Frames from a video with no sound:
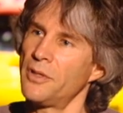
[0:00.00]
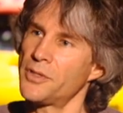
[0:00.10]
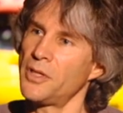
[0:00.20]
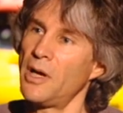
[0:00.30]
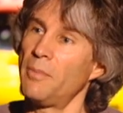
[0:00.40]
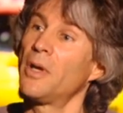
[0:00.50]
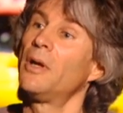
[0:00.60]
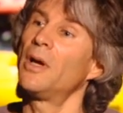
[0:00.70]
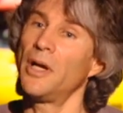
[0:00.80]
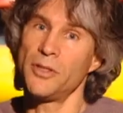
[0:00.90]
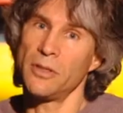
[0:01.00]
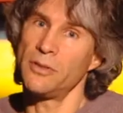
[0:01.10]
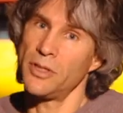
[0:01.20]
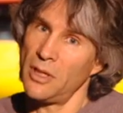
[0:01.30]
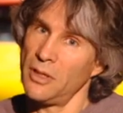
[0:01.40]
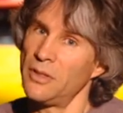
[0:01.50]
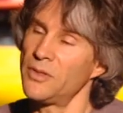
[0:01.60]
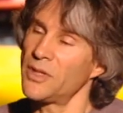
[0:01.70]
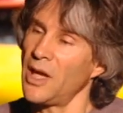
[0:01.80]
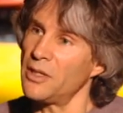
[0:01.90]
shop, I'd show John the
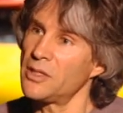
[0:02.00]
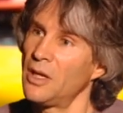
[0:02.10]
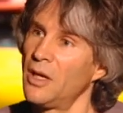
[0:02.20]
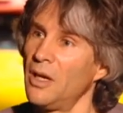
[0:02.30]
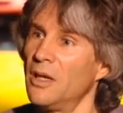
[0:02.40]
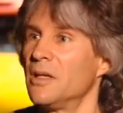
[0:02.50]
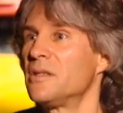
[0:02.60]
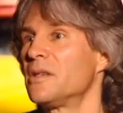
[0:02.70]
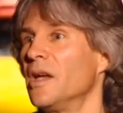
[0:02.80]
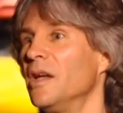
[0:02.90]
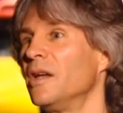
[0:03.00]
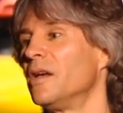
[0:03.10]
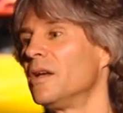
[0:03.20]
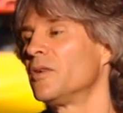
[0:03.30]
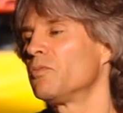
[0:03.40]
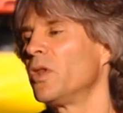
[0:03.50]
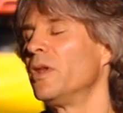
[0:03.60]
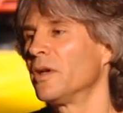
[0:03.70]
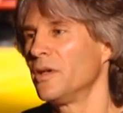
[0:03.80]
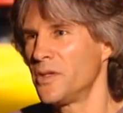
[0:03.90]
sketch and I'd say,
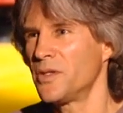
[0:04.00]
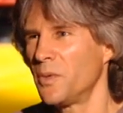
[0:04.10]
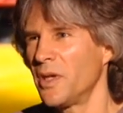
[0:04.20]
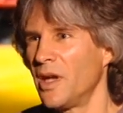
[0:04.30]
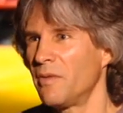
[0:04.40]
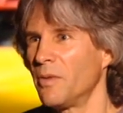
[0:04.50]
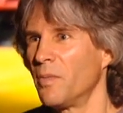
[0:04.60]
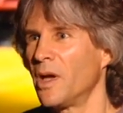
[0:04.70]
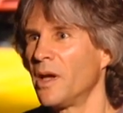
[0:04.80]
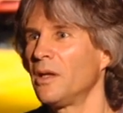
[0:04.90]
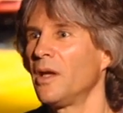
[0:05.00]
"Look, is this what you have in mind?"